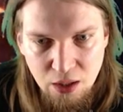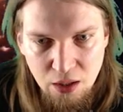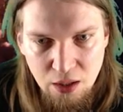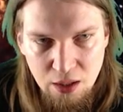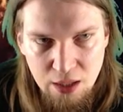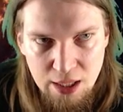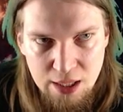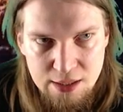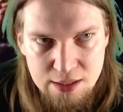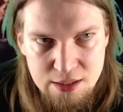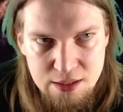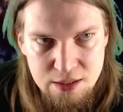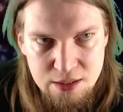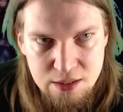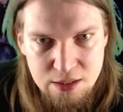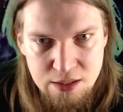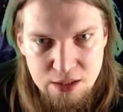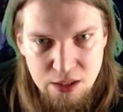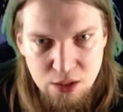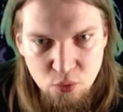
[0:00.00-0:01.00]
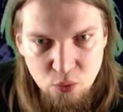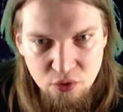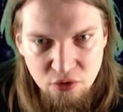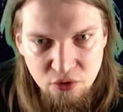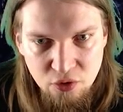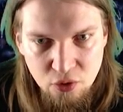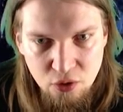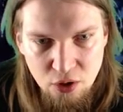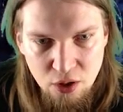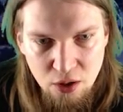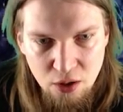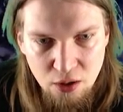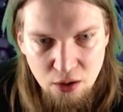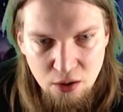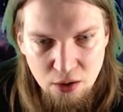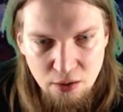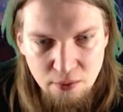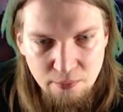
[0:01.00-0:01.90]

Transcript: Let's deal with Gunnar.